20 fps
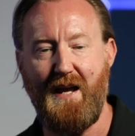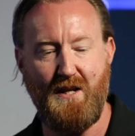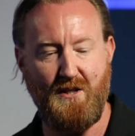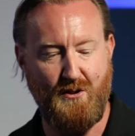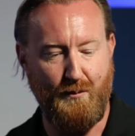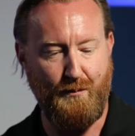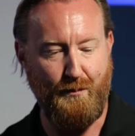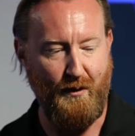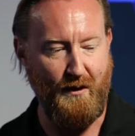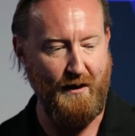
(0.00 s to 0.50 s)
and
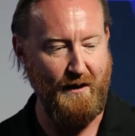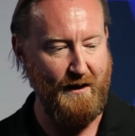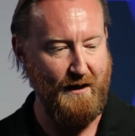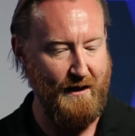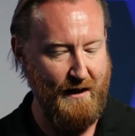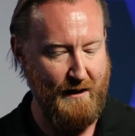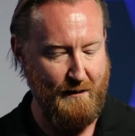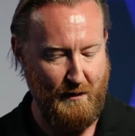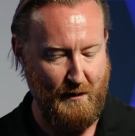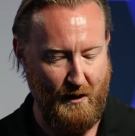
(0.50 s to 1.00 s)
you're putting
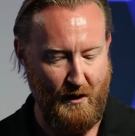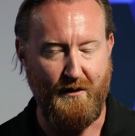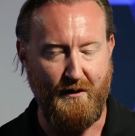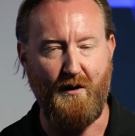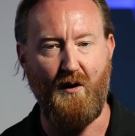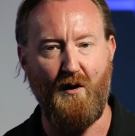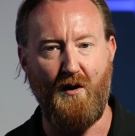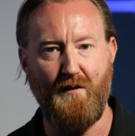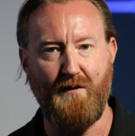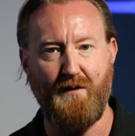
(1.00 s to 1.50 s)
it out onto
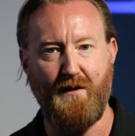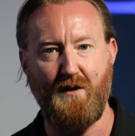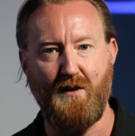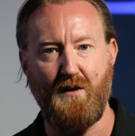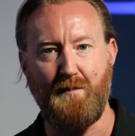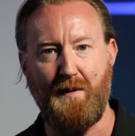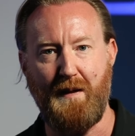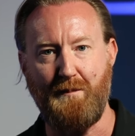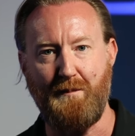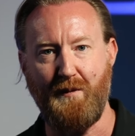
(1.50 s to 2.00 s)
all the
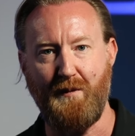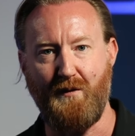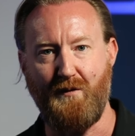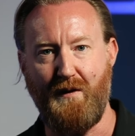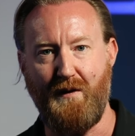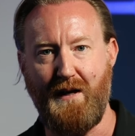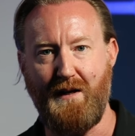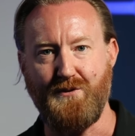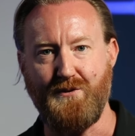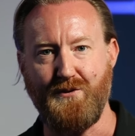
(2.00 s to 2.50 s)
other people
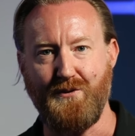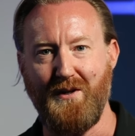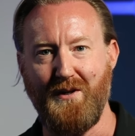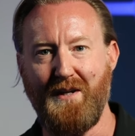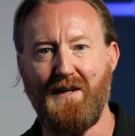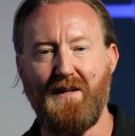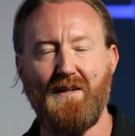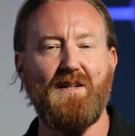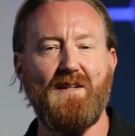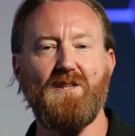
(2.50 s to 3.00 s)
around you.
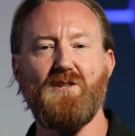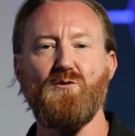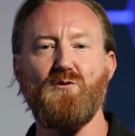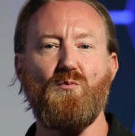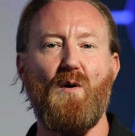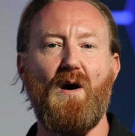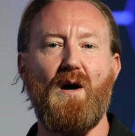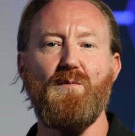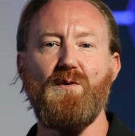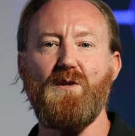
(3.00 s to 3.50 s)
This is
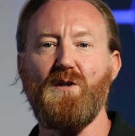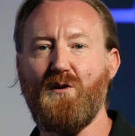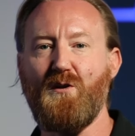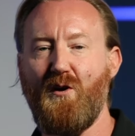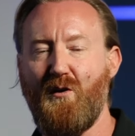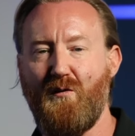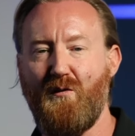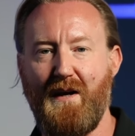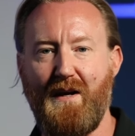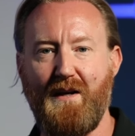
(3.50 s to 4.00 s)
why when you
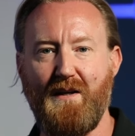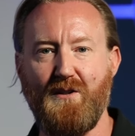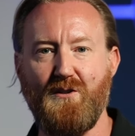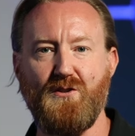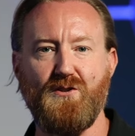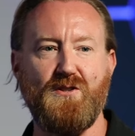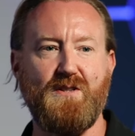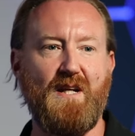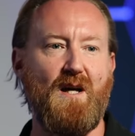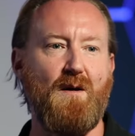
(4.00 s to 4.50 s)
go around and you
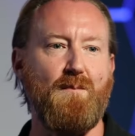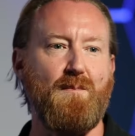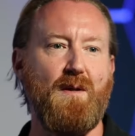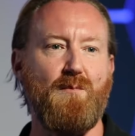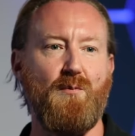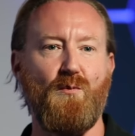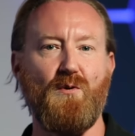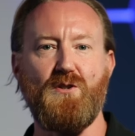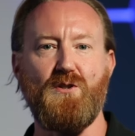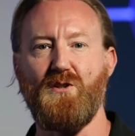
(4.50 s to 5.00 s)
just tell
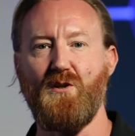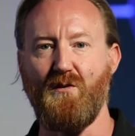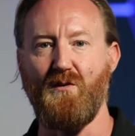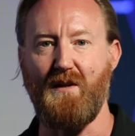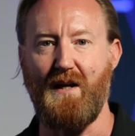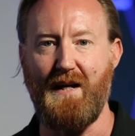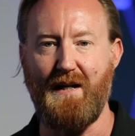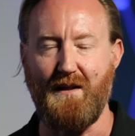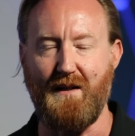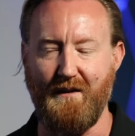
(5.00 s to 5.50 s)
people what you don't
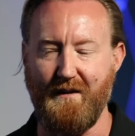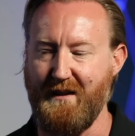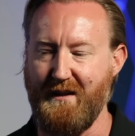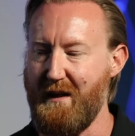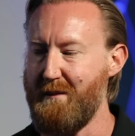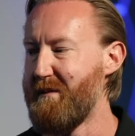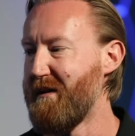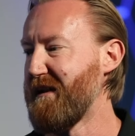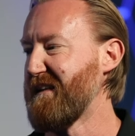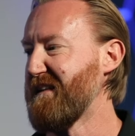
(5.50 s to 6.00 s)
like all the
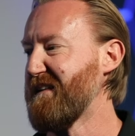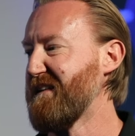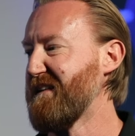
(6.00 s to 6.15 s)
time, like,